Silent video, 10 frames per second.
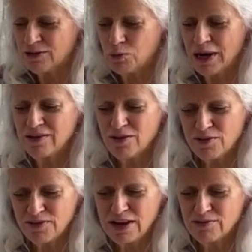one of our
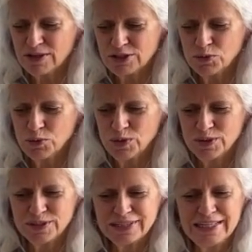favorite
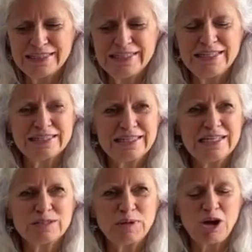tools is these
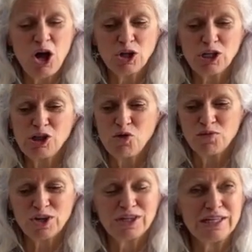things we call clover
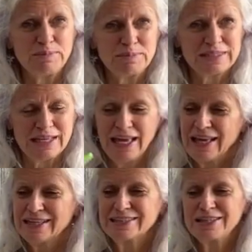clips.
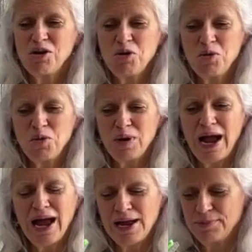So
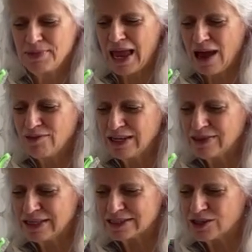they have it in
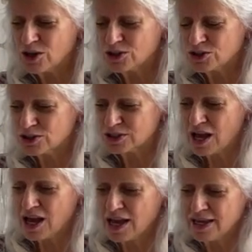this larger
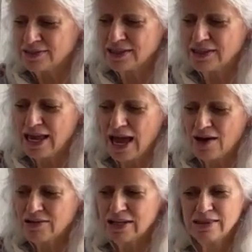size and they
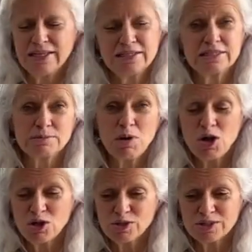have it in this
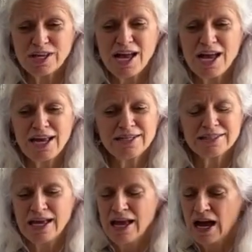smaller size.
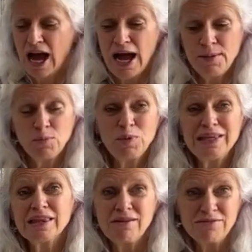We
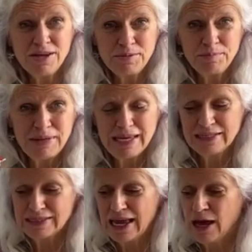love them
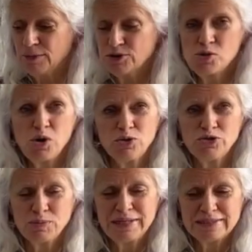because it helps you hold
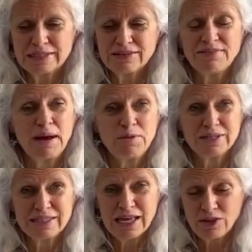your pieces of fabric
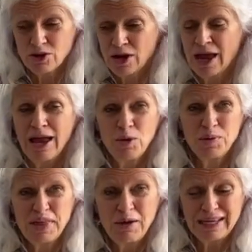together
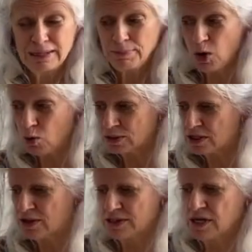without getting poked
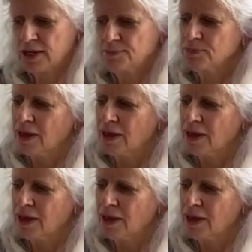all the time.